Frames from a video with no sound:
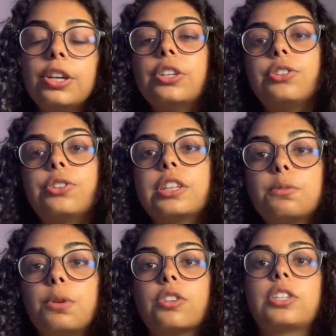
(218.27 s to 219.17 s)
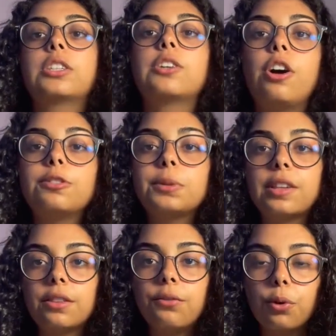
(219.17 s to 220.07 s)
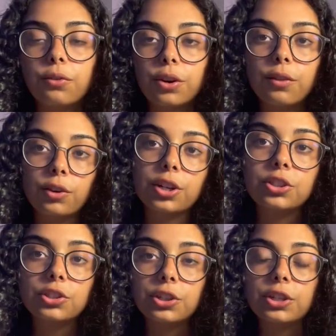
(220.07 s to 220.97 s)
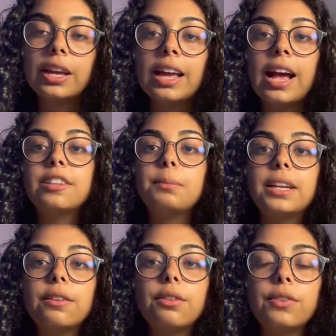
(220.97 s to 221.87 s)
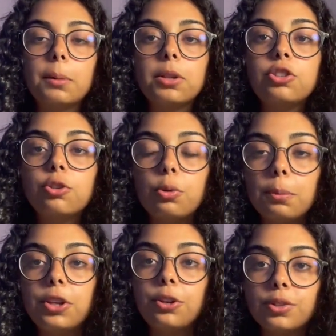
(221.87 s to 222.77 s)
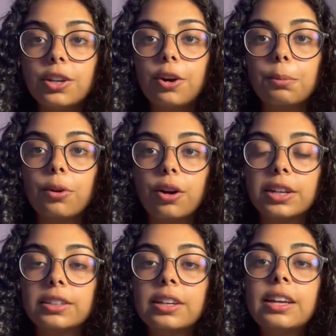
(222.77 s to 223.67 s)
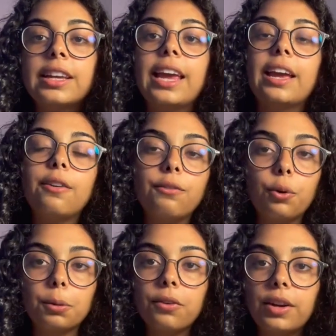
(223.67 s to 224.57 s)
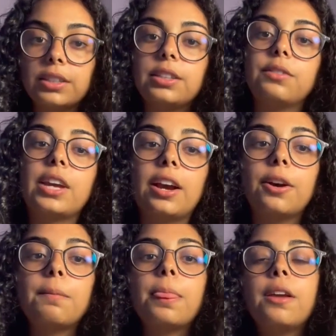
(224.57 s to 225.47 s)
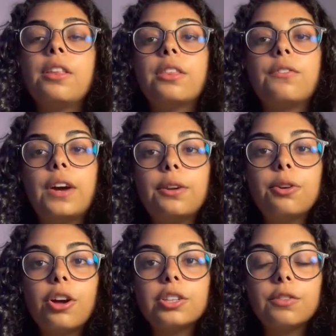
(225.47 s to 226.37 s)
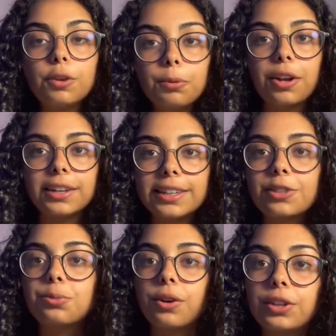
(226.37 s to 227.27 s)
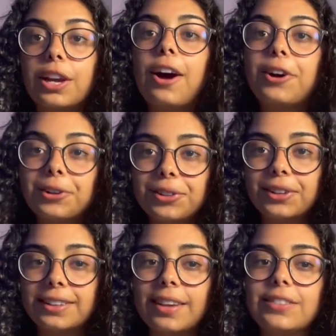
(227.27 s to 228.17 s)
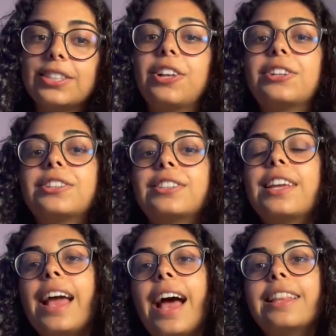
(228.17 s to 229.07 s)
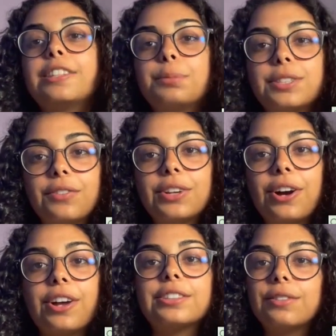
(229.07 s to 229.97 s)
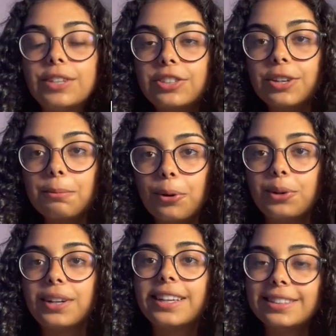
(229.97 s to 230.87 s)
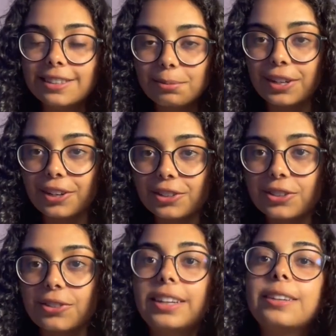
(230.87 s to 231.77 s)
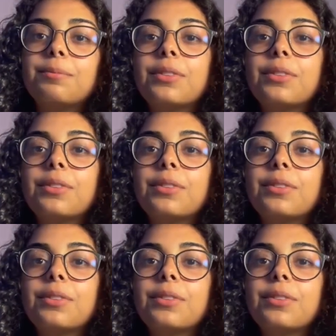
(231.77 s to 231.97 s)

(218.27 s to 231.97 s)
During this project, cost was at the forefront of our concern, as many of the families who will be using our product can't afford preventative care. The final cost of our product is roughly $137, and the specific cost of each component is displayed on screen.